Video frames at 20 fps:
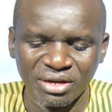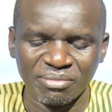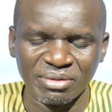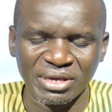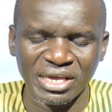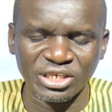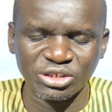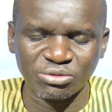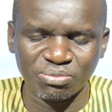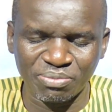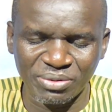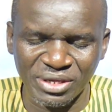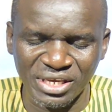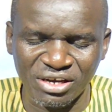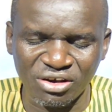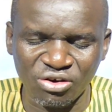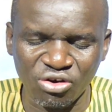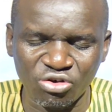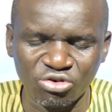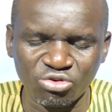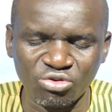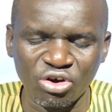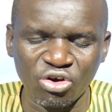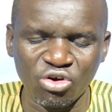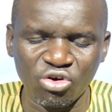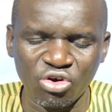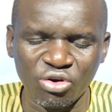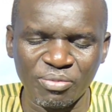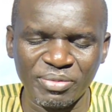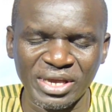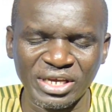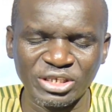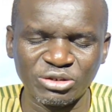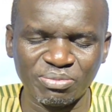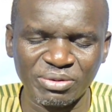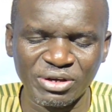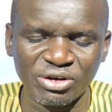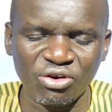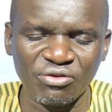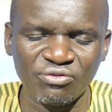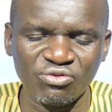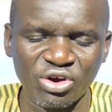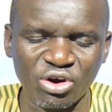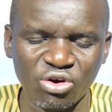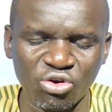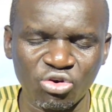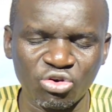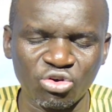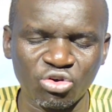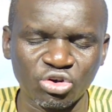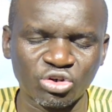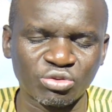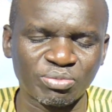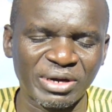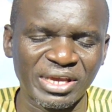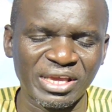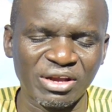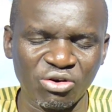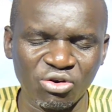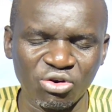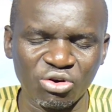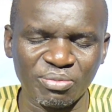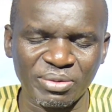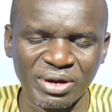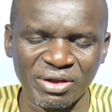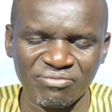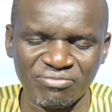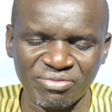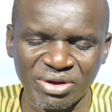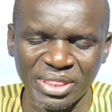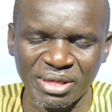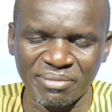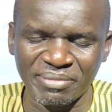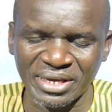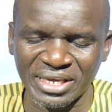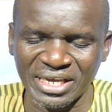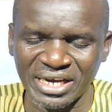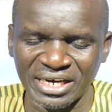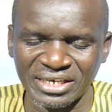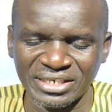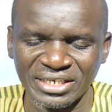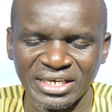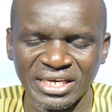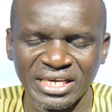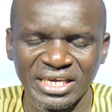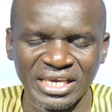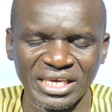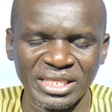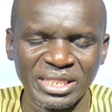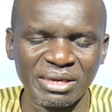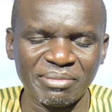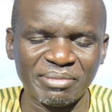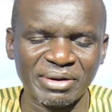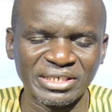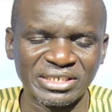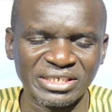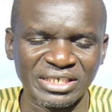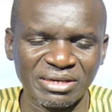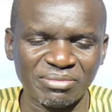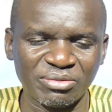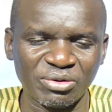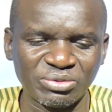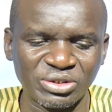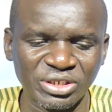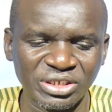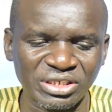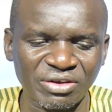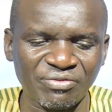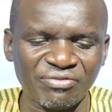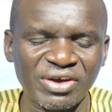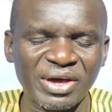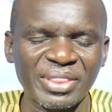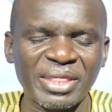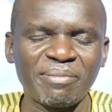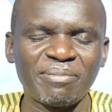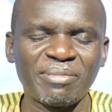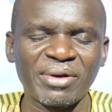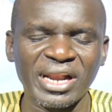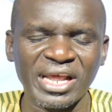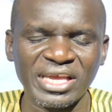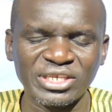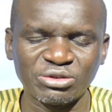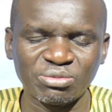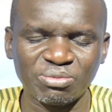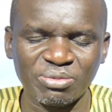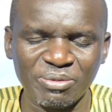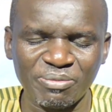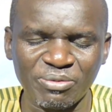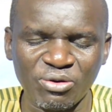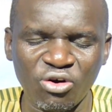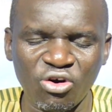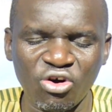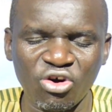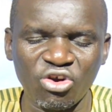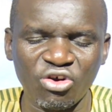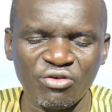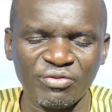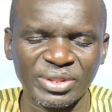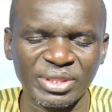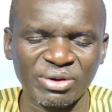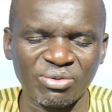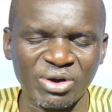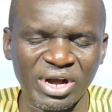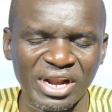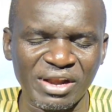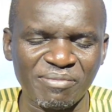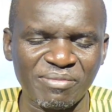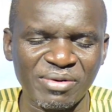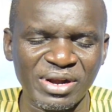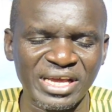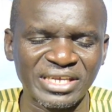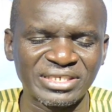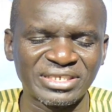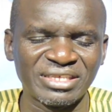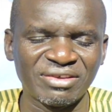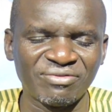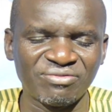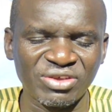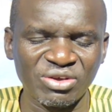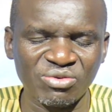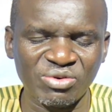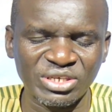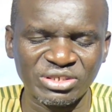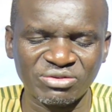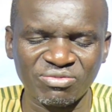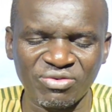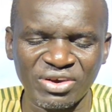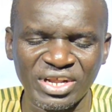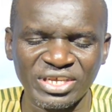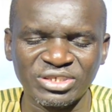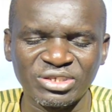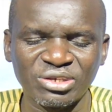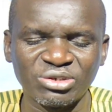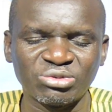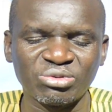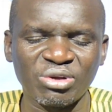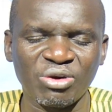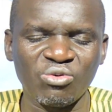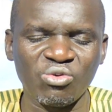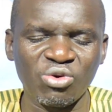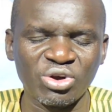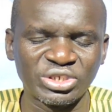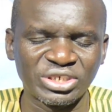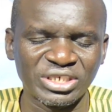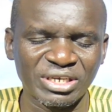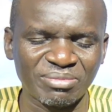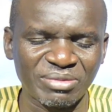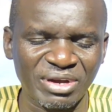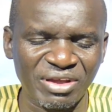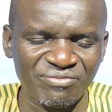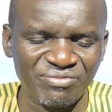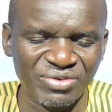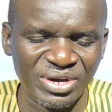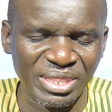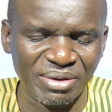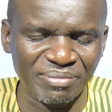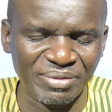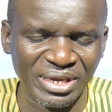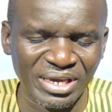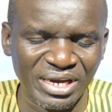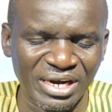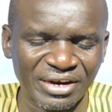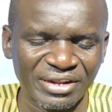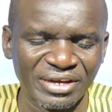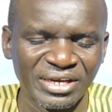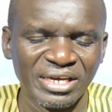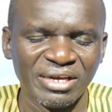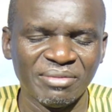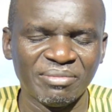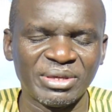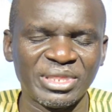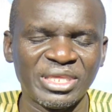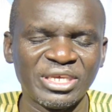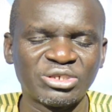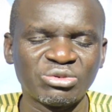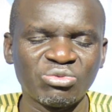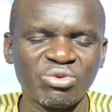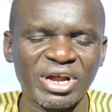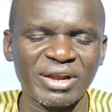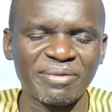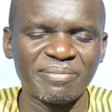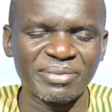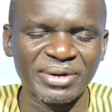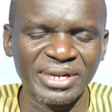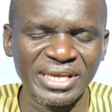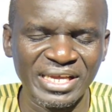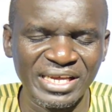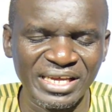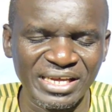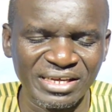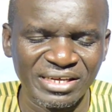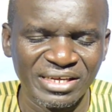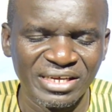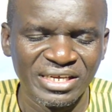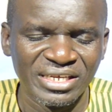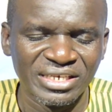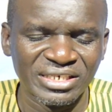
May I speak on your own. May I speak of your own, not my own, my Father, my God. In the mighty name of Jesus, Father, bless people all over the world. Bless the viewers. Bless those who are watching, my Father, my God. May this word bring